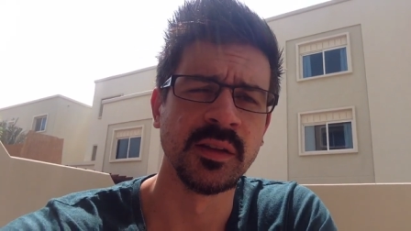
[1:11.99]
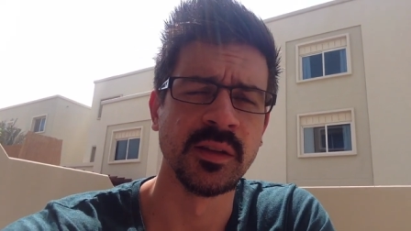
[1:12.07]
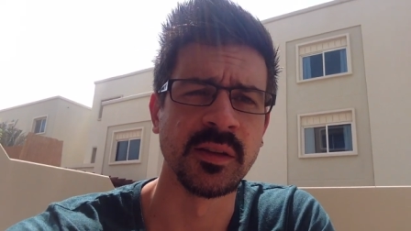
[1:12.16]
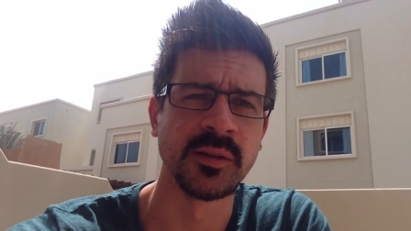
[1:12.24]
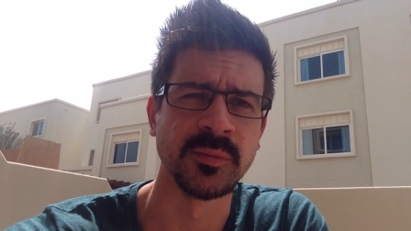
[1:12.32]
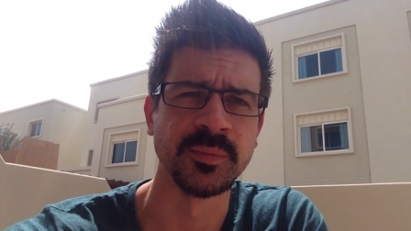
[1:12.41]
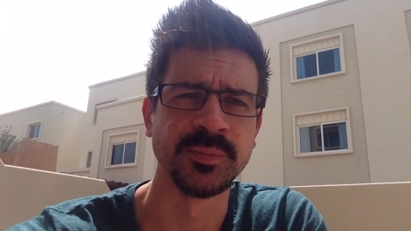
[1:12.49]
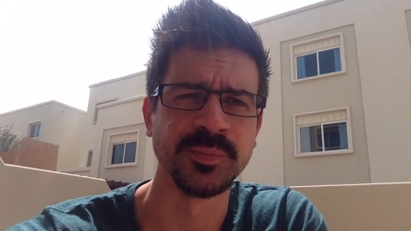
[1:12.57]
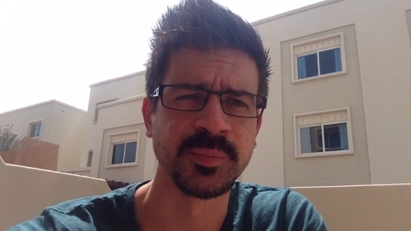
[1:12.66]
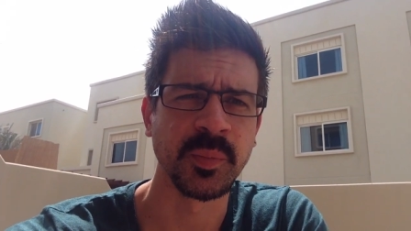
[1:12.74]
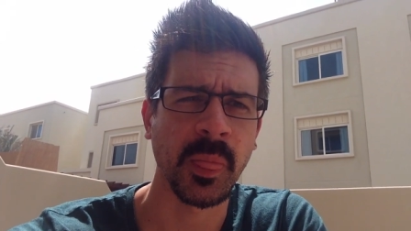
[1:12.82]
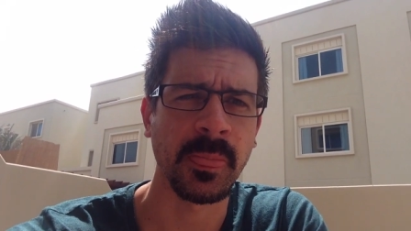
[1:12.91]

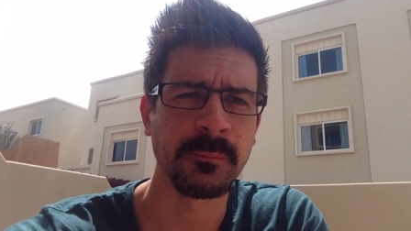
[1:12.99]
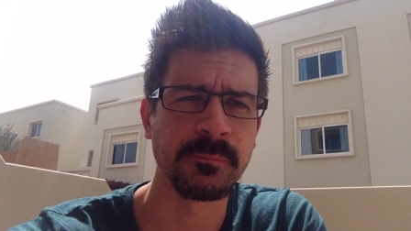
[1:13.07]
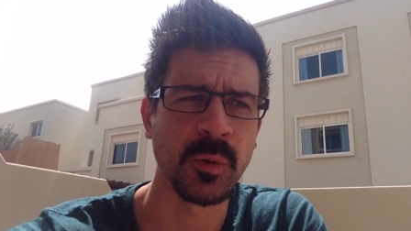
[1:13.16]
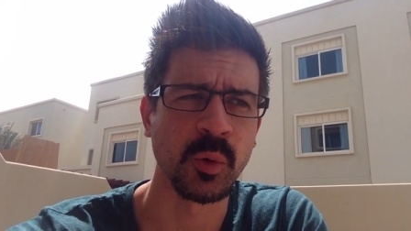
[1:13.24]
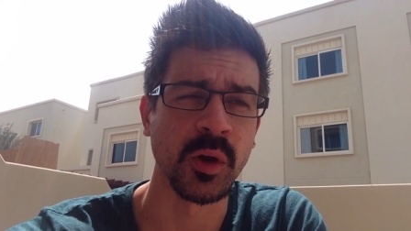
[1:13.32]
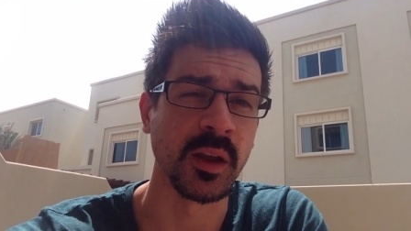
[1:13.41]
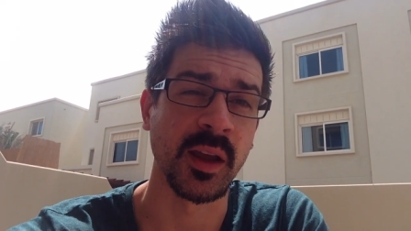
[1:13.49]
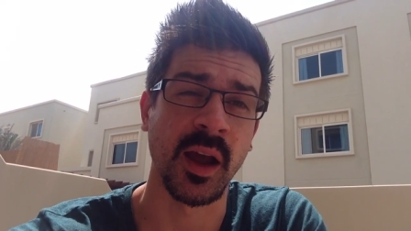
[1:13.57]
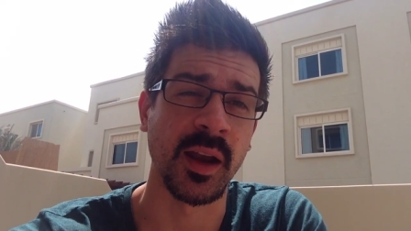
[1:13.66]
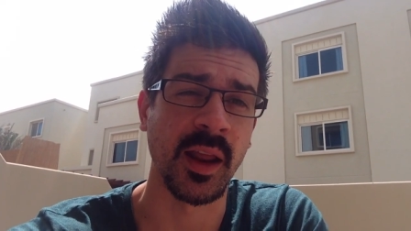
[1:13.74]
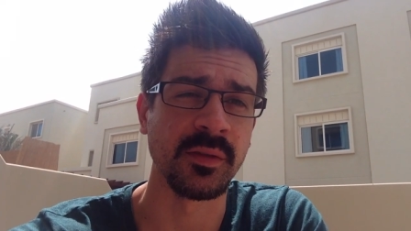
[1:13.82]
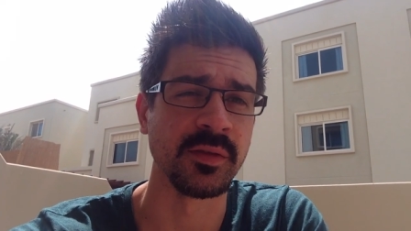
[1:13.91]
why you
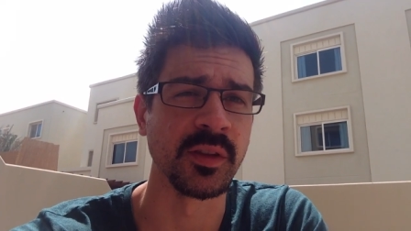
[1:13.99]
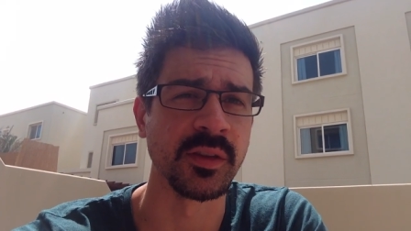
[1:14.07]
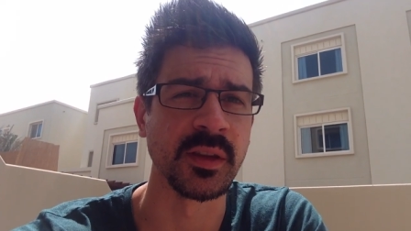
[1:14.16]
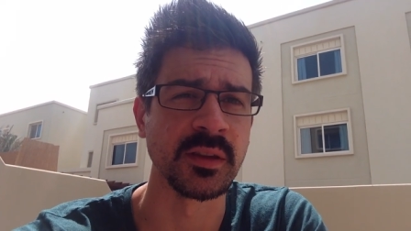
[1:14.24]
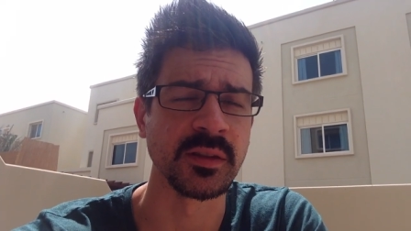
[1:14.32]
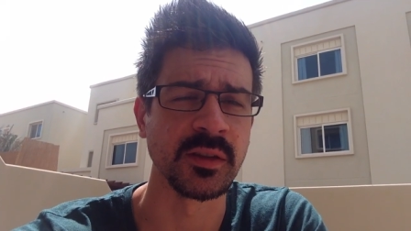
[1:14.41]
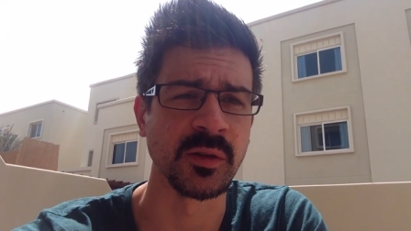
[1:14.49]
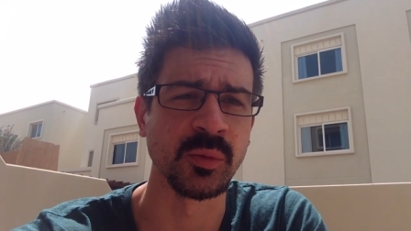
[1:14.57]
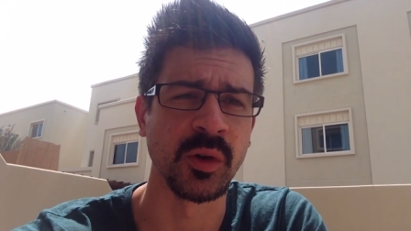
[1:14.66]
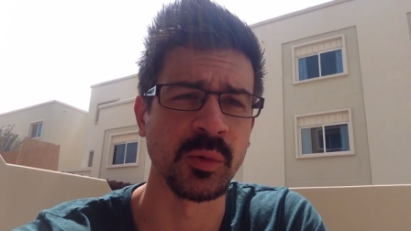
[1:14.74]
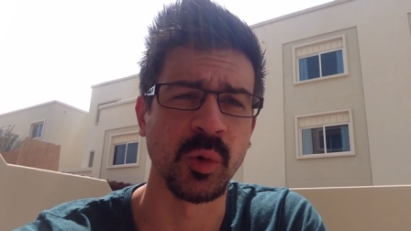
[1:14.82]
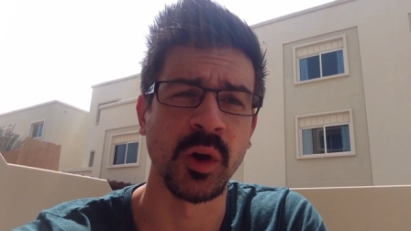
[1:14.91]
can't have the things that you want,